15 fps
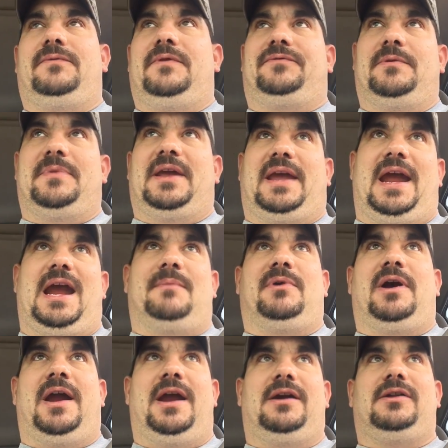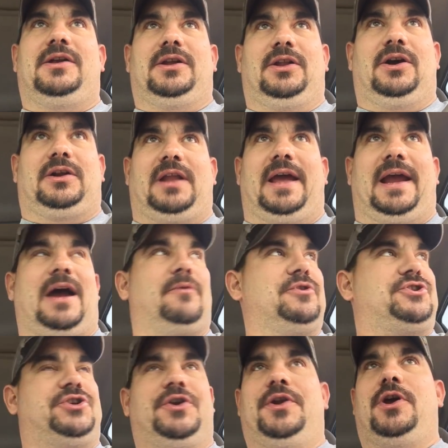from the camera angle, it looked like I was
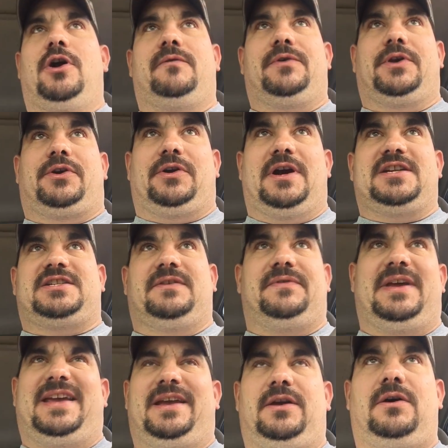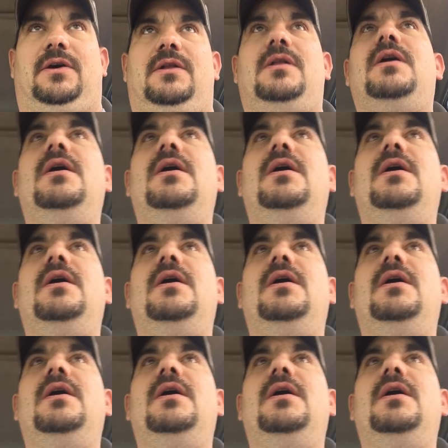shooting over the crest of a hill.